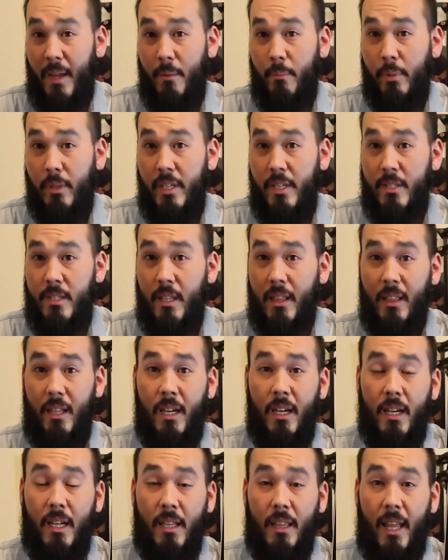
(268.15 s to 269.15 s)
please
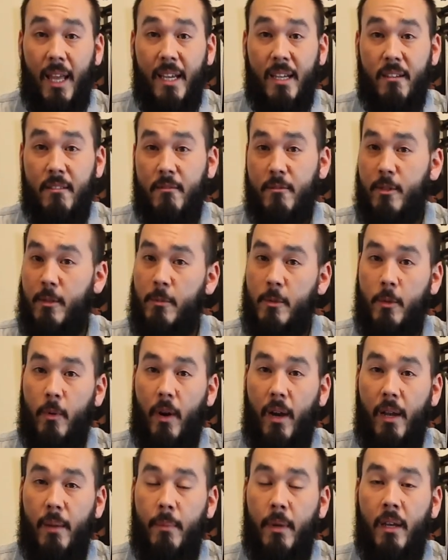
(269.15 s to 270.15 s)
like,
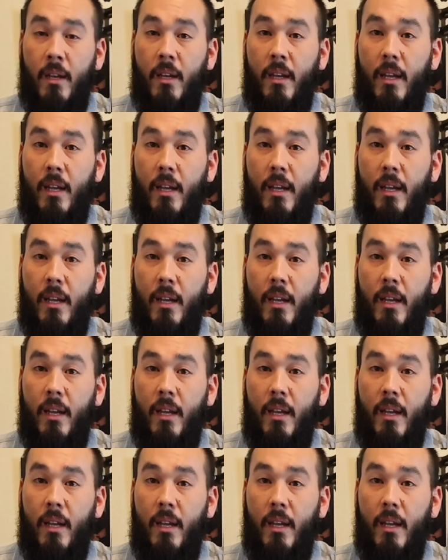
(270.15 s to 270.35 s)
subscribe,